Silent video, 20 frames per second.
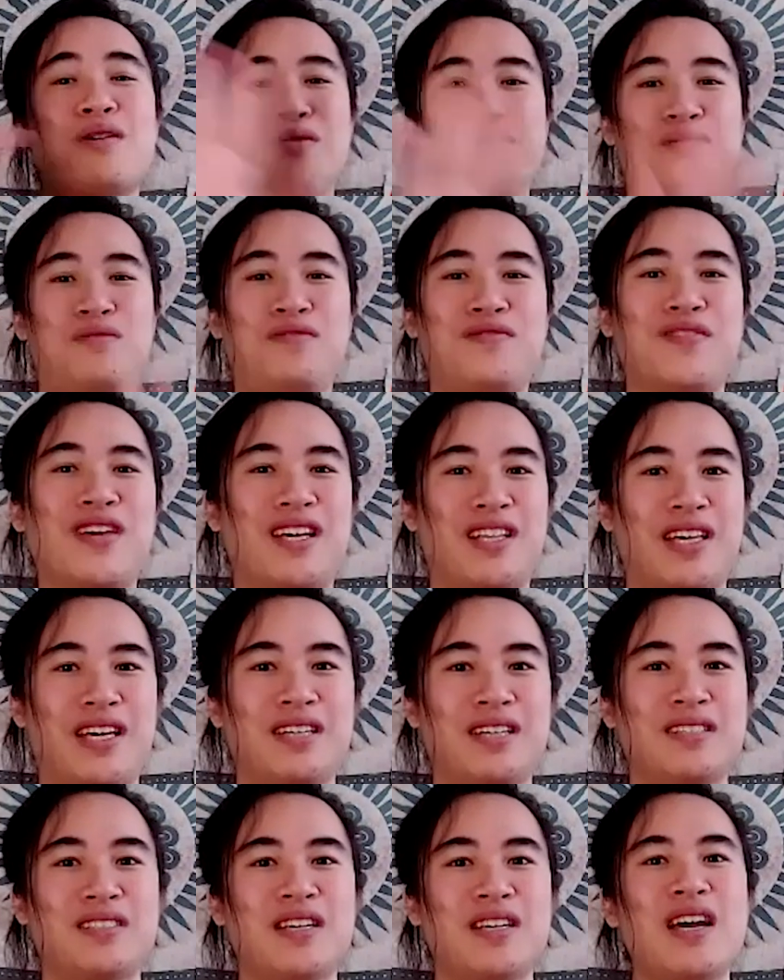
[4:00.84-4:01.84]
own
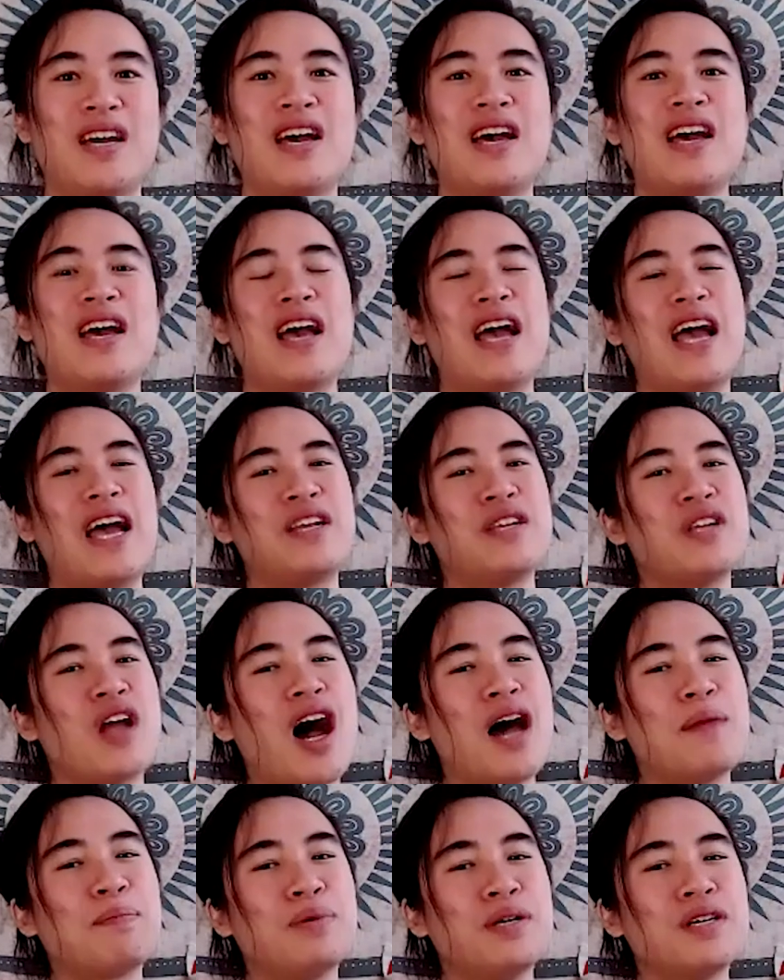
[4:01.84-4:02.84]
feelings and
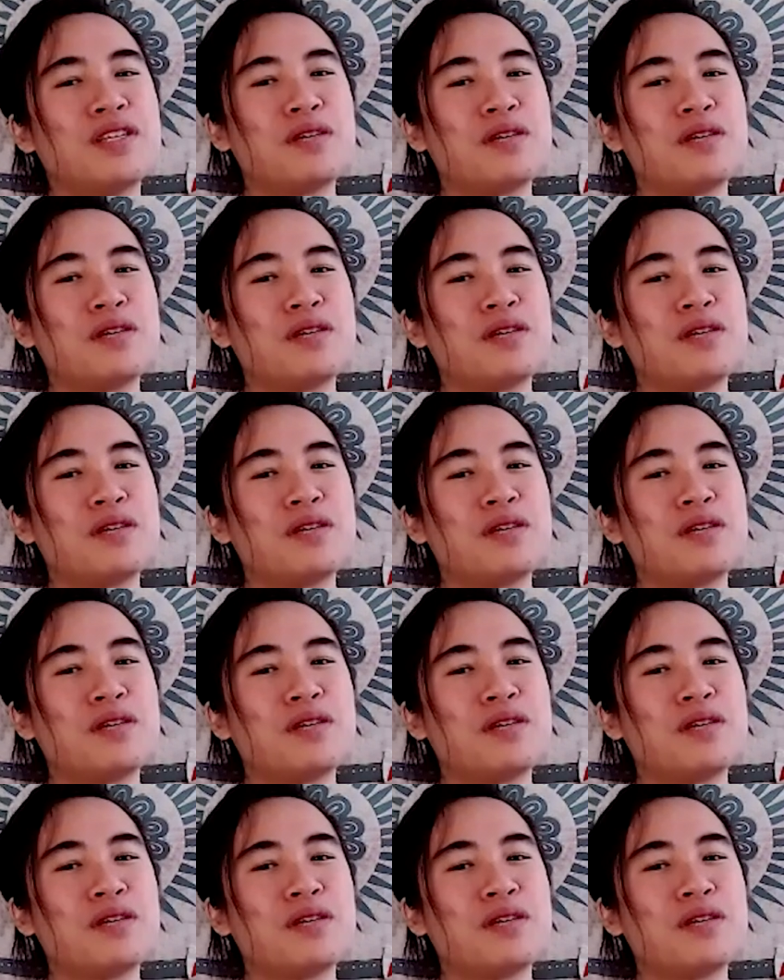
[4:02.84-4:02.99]
not put